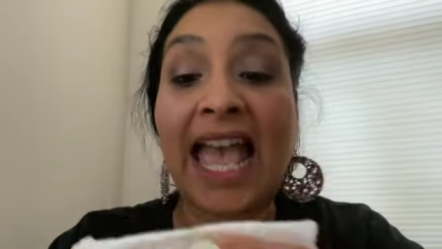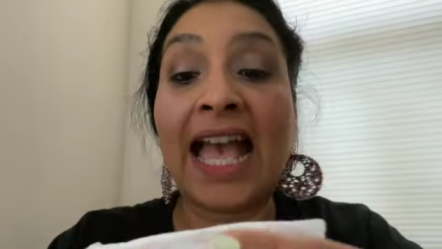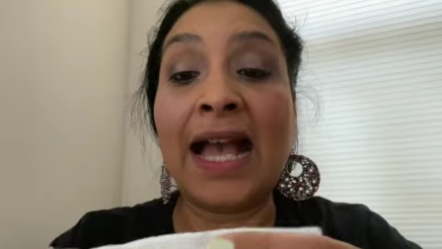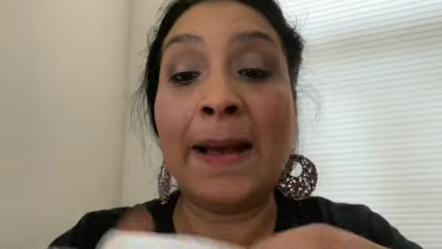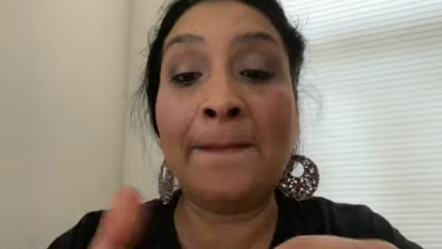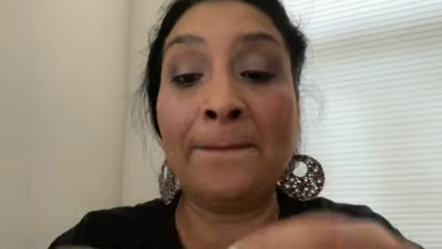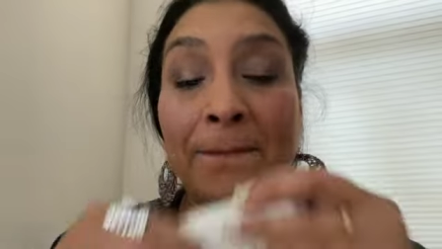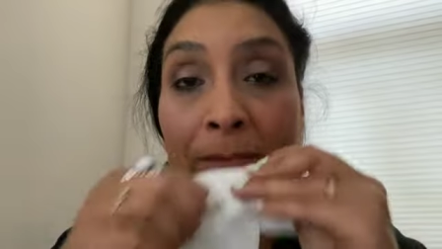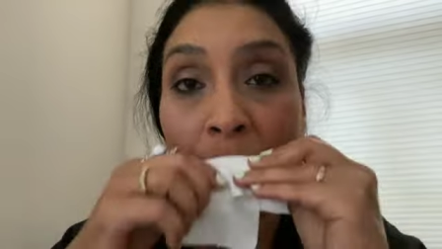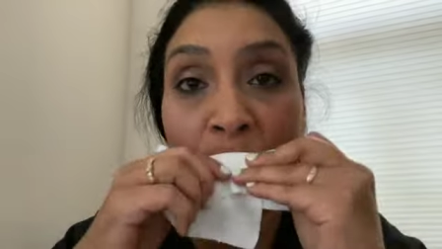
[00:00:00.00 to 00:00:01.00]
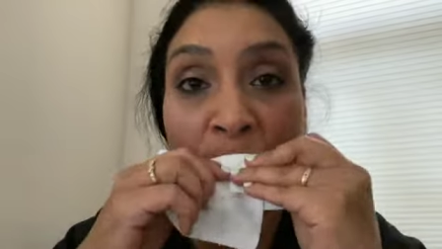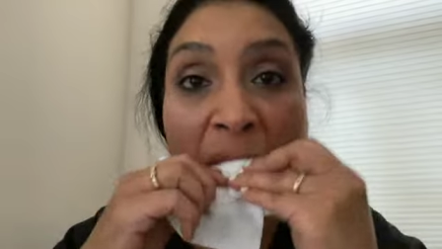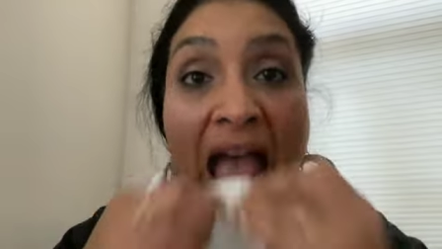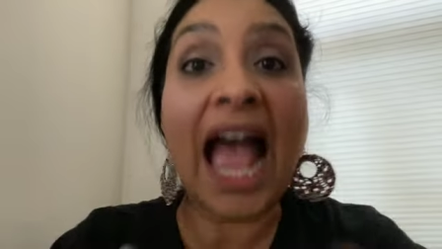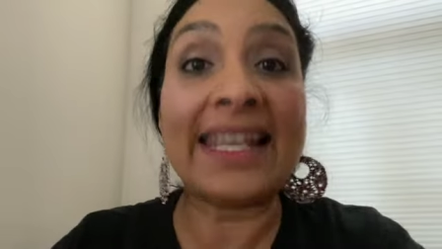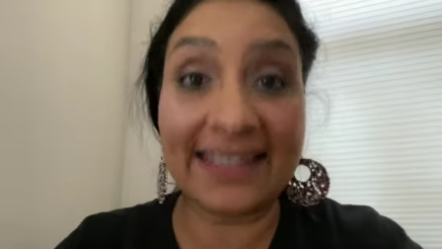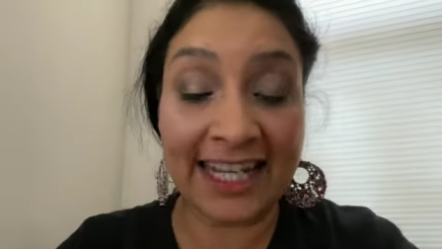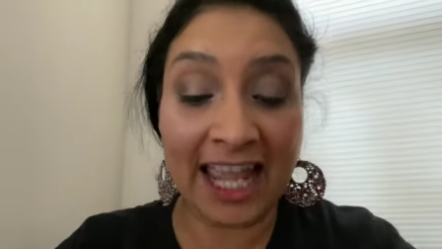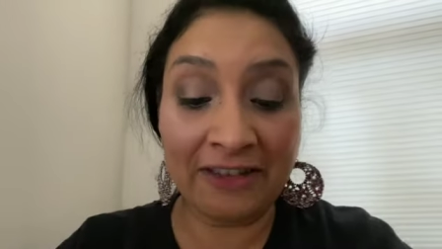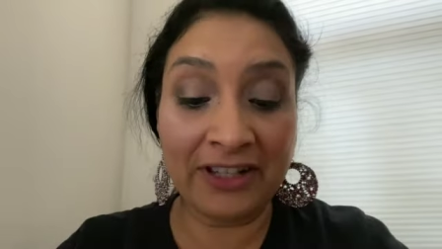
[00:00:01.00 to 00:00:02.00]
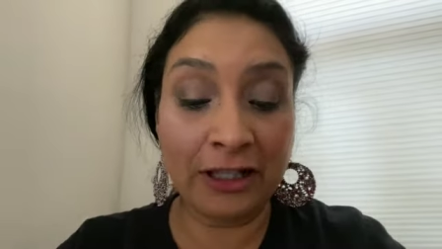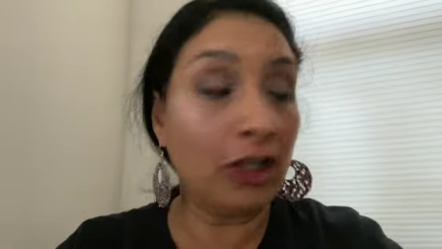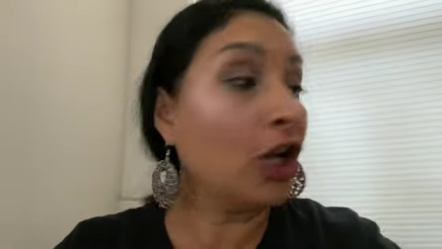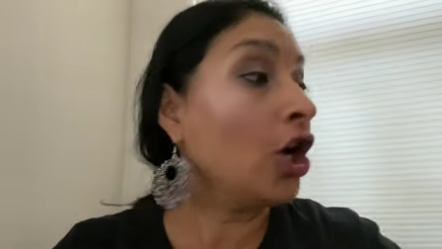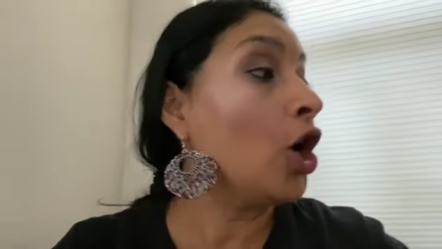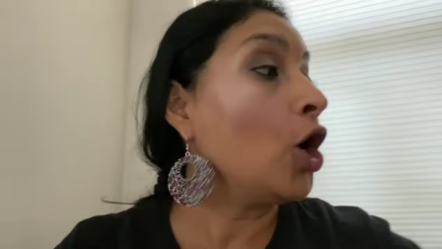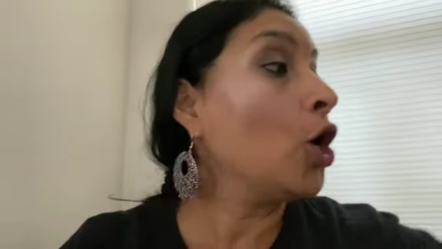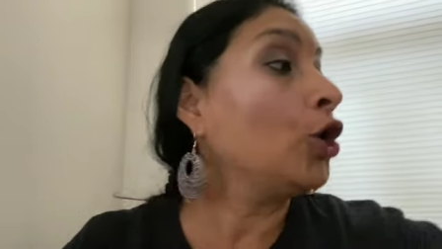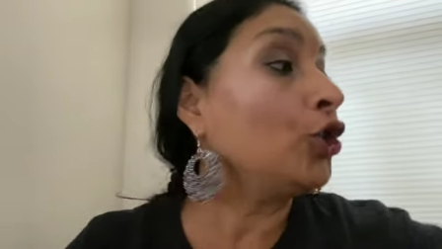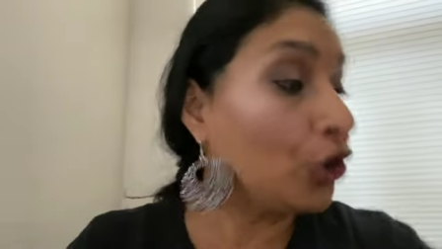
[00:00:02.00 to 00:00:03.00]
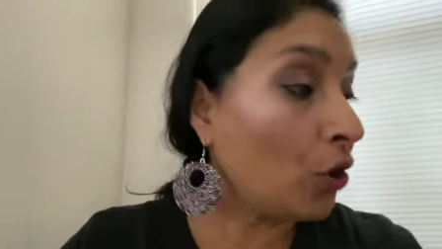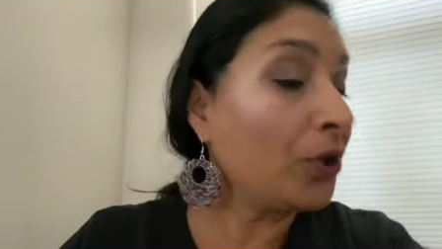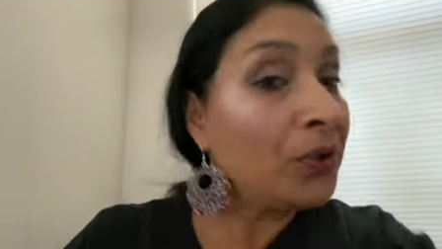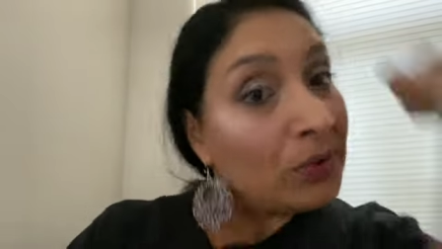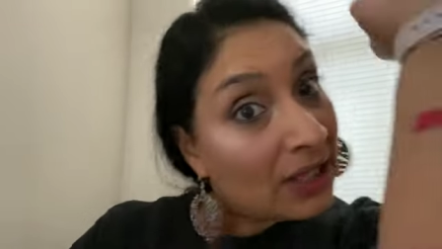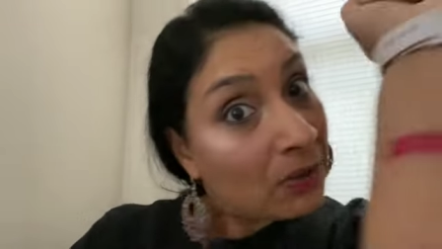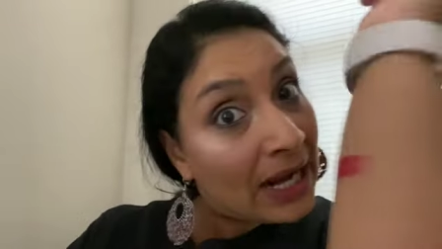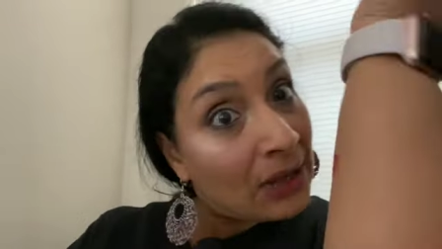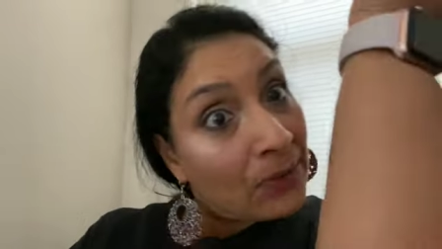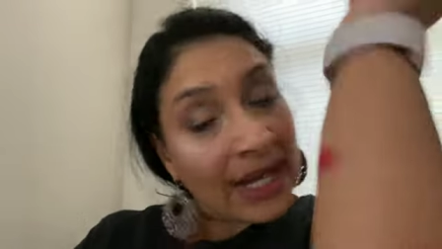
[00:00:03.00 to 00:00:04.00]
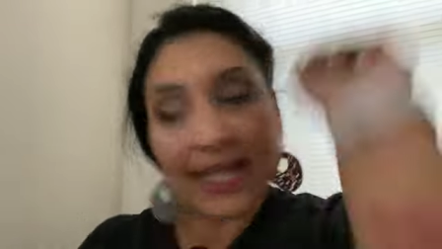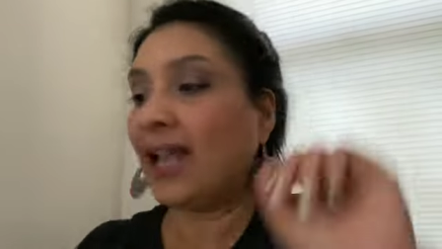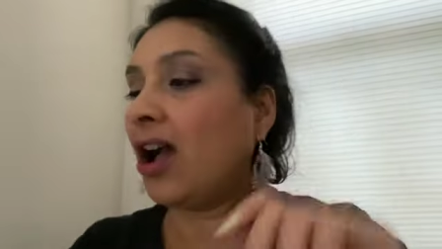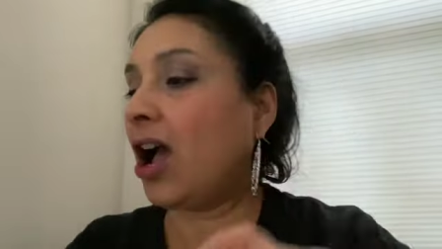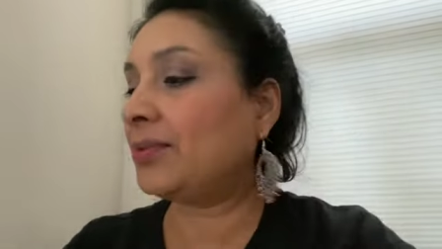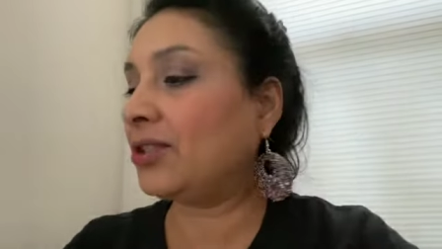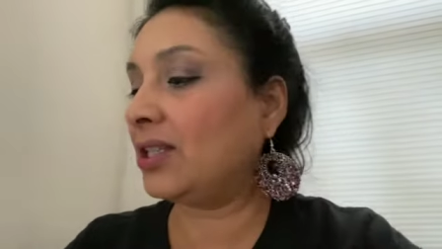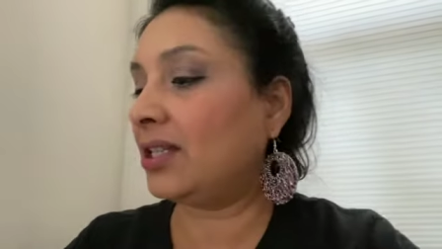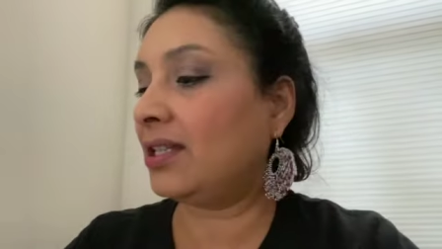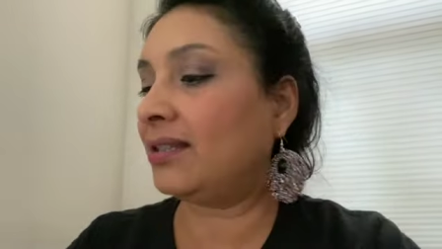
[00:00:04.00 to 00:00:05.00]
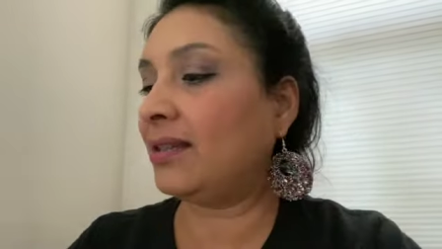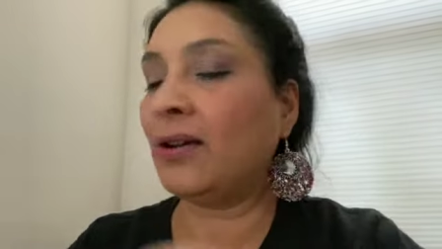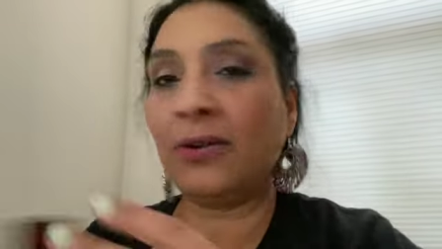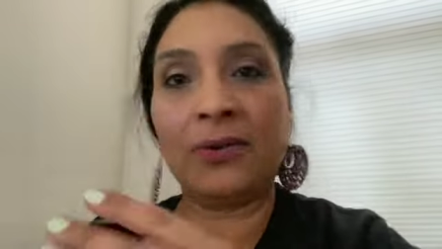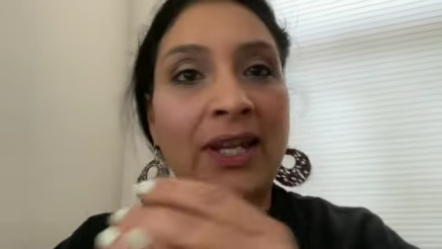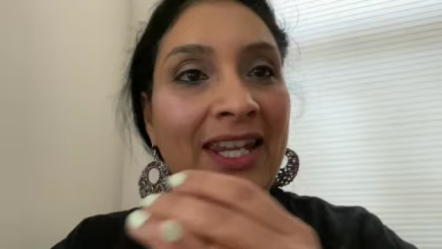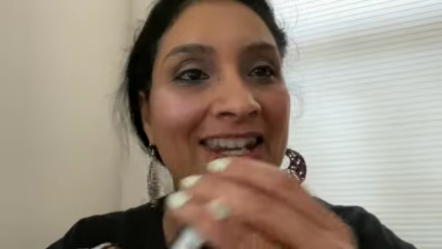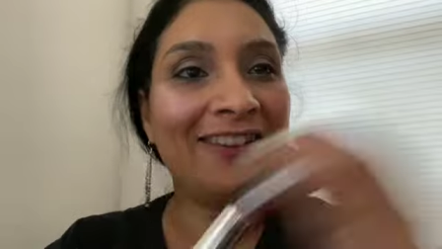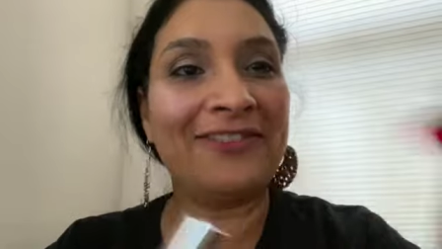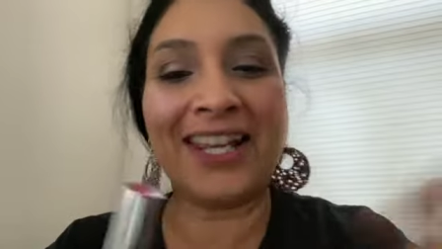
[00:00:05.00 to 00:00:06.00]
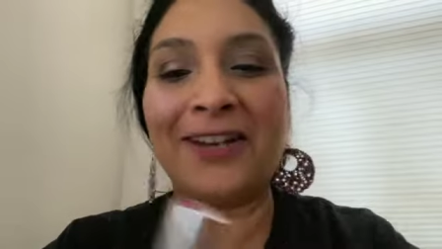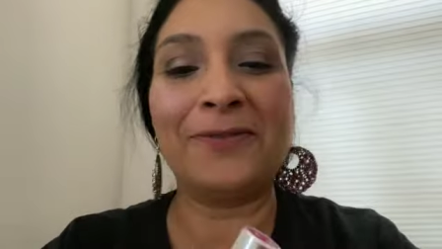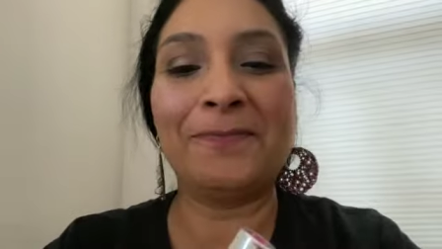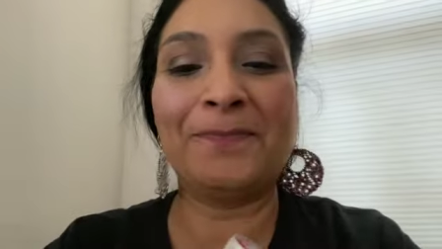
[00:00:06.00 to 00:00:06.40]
I said I will show you the red option. So here we go.